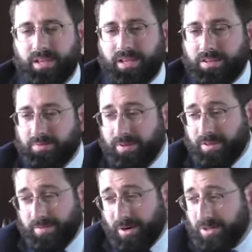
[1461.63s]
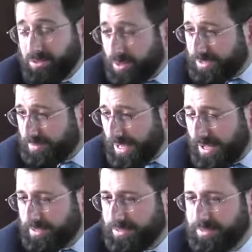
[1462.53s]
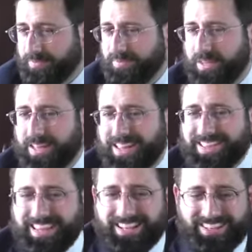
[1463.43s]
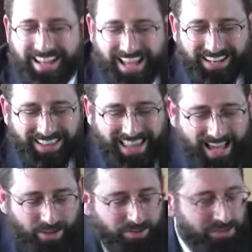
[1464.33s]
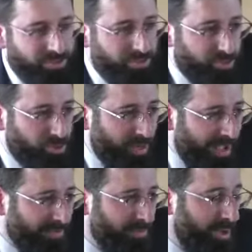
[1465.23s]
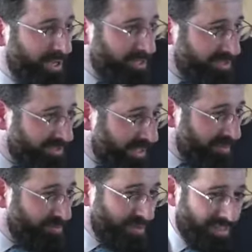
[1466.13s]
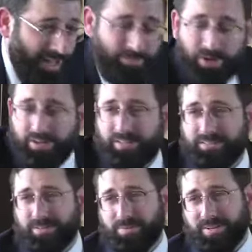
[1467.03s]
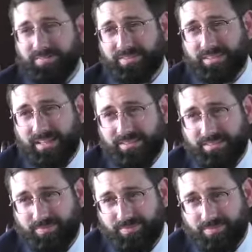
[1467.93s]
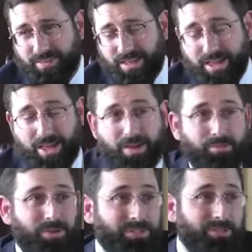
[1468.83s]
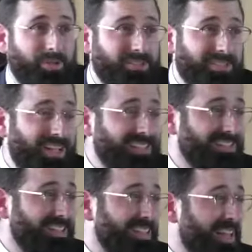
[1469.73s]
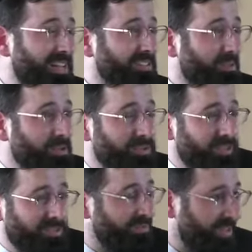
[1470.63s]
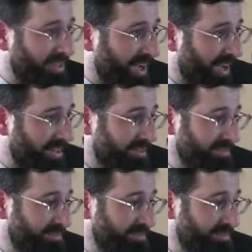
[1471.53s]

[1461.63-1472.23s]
You know, the Gemara talks about that you're not allowed to travel by yourself with an Am Haaretz, the Gemara even says. Because the Gemara says that someone who doesn't fear God